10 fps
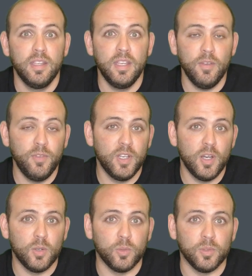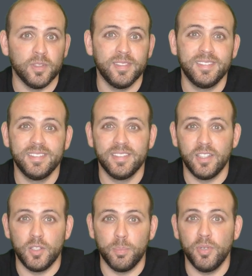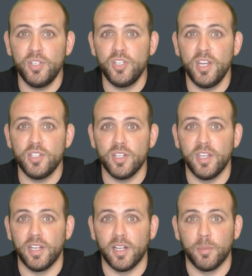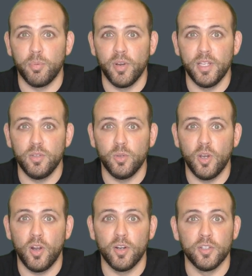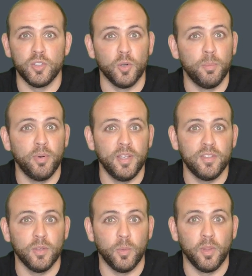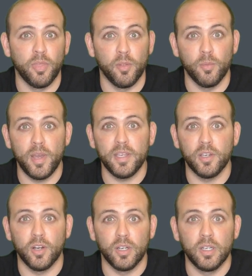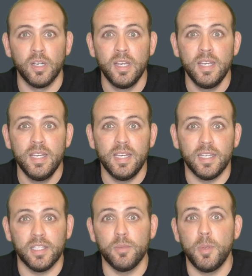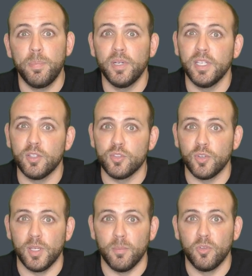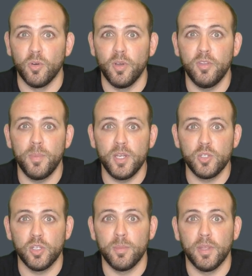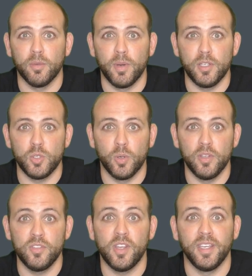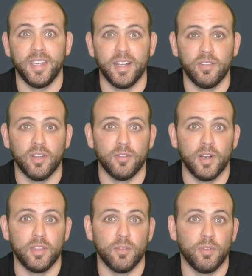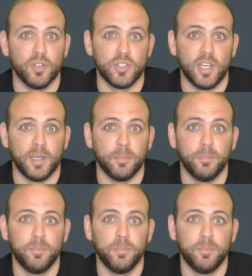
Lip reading: If you don't, the depreciation hit on a brand new car to replace it with the right car could be pretty extreme. So let's make sure you make the right choice and get it done right the first time.